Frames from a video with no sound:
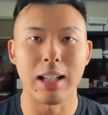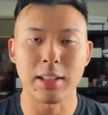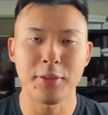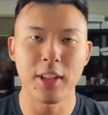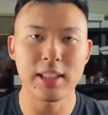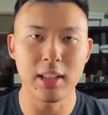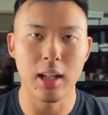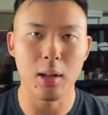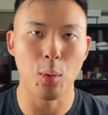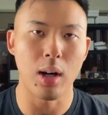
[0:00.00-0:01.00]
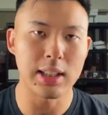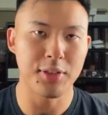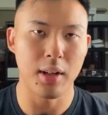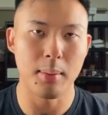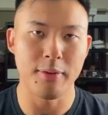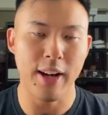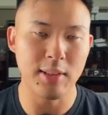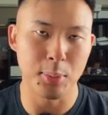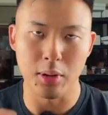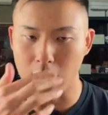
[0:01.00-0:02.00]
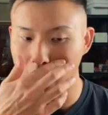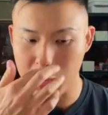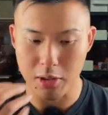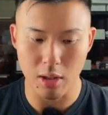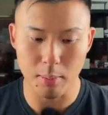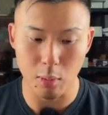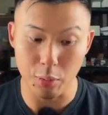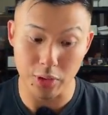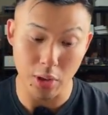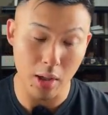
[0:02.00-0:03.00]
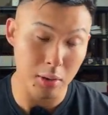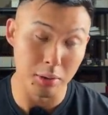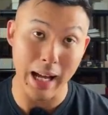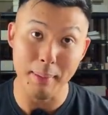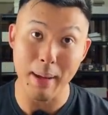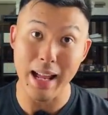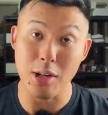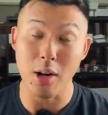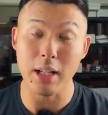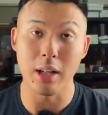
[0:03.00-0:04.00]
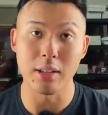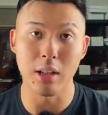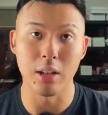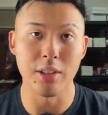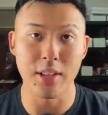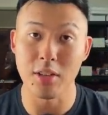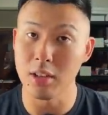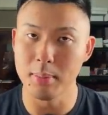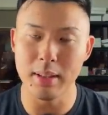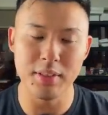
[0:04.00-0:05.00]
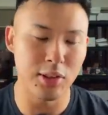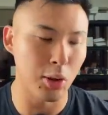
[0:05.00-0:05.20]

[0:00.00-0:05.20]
Alright, so first lot was from Facebook auction group. It's totaled up at $99 and there's a little bit of a